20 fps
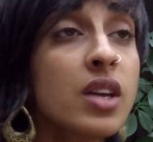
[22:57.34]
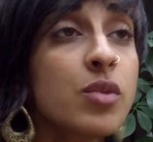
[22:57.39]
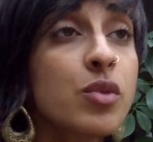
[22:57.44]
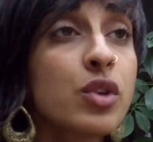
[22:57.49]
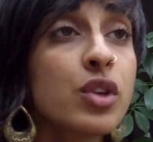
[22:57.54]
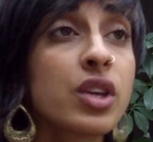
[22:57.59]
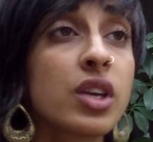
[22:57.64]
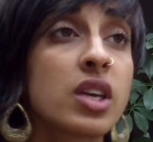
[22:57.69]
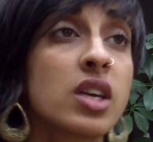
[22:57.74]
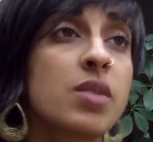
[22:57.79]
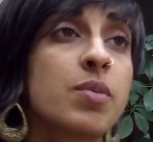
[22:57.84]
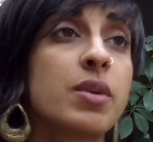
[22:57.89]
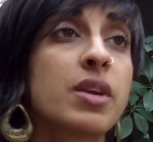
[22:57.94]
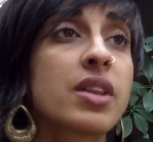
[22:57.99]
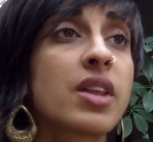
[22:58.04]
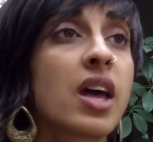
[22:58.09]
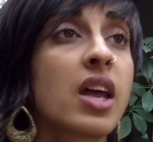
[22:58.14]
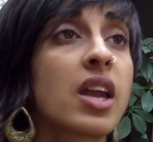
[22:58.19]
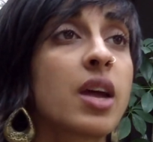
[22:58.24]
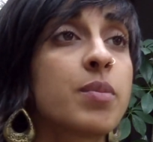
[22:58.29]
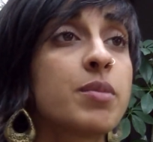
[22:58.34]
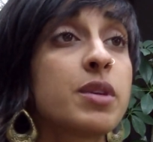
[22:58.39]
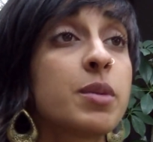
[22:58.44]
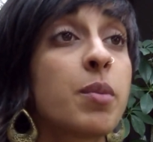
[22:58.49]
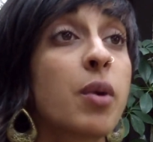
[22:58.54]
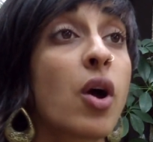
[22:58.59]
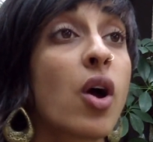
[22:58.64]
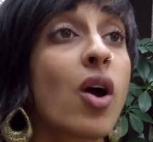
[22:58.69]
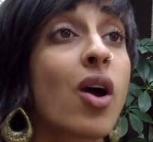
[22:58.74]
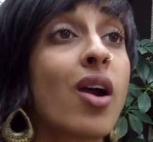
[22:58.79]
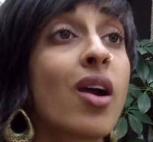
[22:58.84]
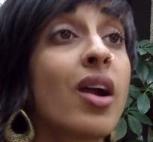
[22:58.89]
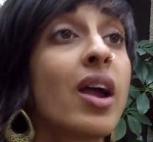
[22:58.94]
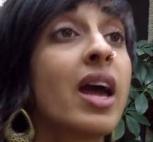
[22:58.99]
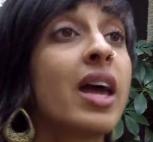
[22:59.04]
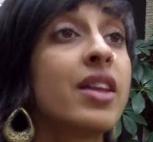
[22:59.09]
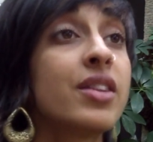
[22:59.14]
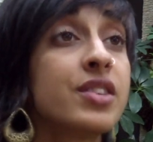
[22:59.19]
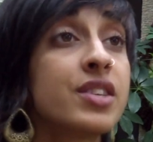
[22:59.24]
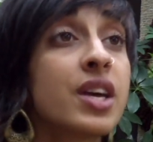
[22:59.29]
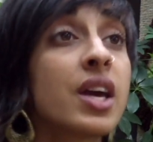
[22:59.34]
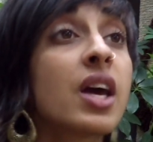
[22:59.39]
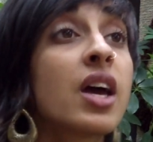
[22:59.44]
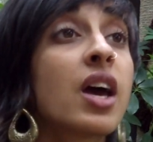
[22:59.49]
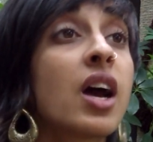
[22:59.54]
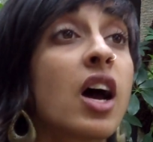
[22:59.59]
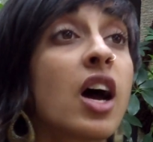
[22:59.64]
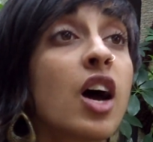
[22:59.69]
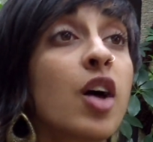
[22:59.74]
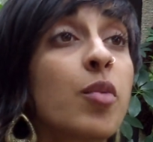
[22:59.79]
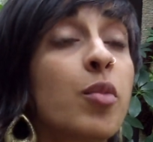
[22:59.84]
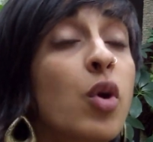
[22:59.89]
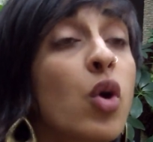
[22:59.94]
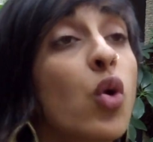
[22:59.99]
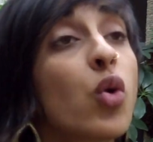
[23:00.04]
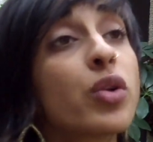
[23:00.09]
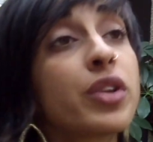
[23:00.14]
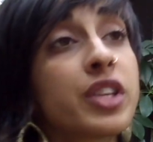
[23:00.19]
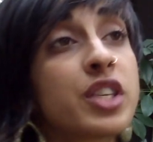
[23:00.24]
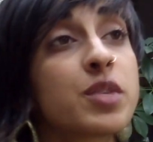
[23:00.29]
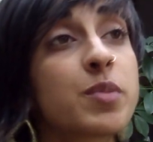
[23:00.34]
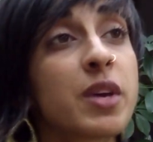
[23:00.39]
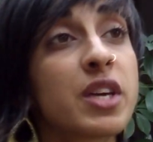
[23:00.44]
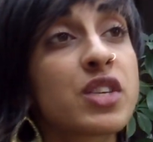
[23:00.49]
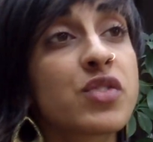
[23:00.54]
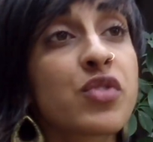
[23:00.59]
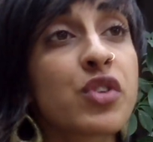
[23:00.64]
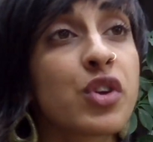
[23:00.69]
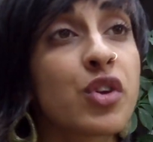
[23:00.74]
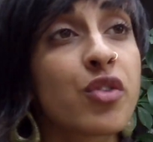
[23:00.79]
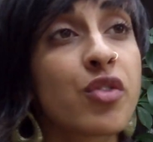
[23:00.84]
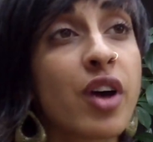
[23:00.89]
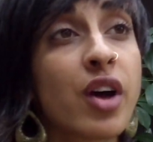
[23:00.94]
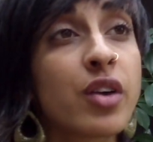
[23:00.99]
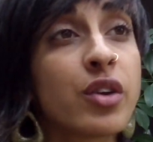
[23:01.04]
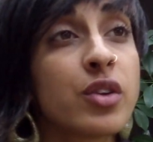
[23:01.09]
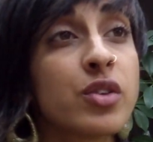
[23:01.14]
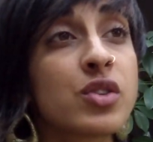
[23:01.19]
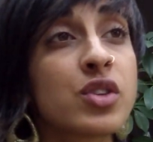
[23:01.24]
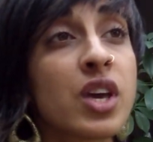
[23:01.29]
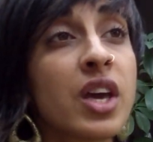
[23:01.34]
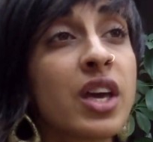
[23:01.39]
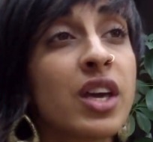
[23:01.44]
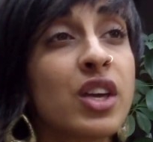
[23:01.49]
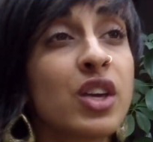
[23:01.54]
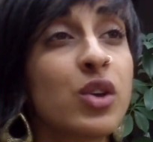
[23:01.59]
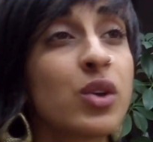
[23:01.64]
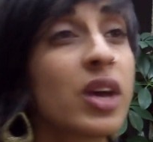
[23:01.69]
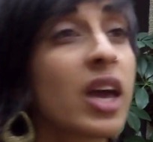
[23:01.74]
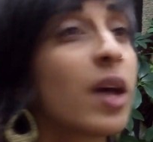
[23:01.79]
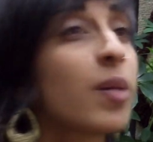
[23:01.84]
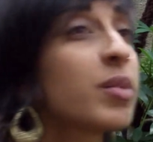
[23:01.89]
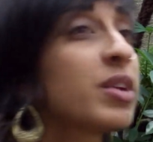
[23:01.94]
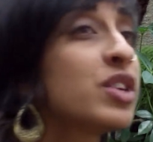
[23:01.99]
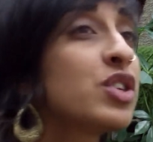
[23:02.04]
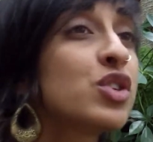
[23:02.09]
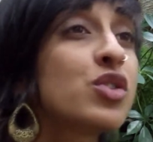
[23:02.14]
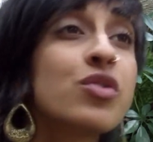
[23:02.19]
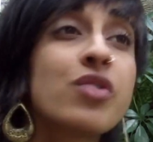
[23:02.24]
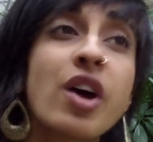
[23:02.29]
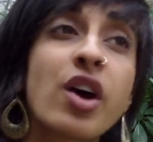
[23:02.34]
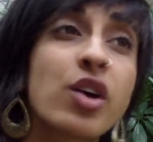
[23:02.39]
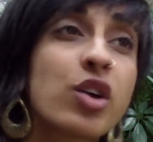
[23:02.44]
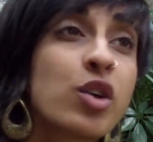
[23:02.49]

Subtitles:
and really keeping that up to par, and holding space for your values. You can't be too